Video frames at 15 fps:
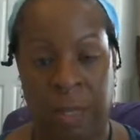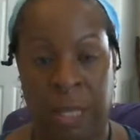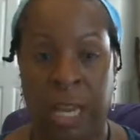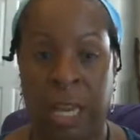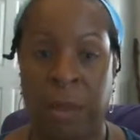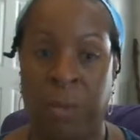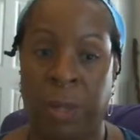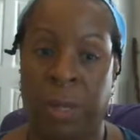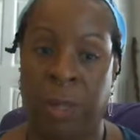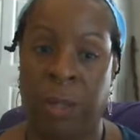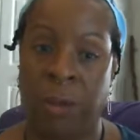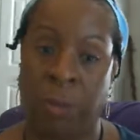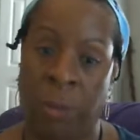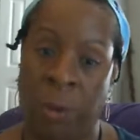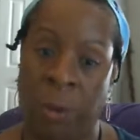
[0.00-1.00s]
They can play
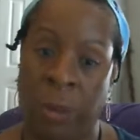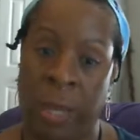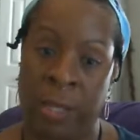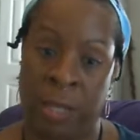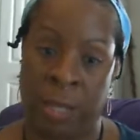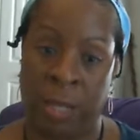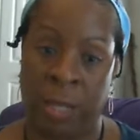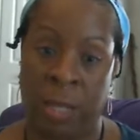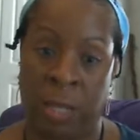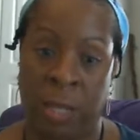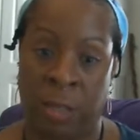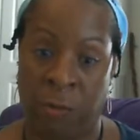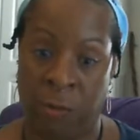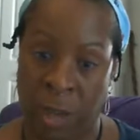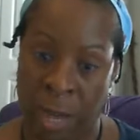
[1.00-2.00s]
their role as a
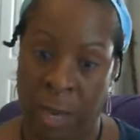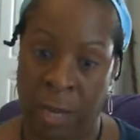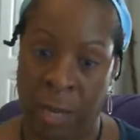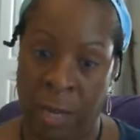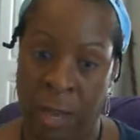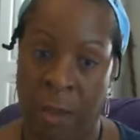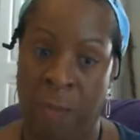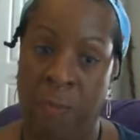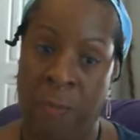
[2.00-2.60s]
divine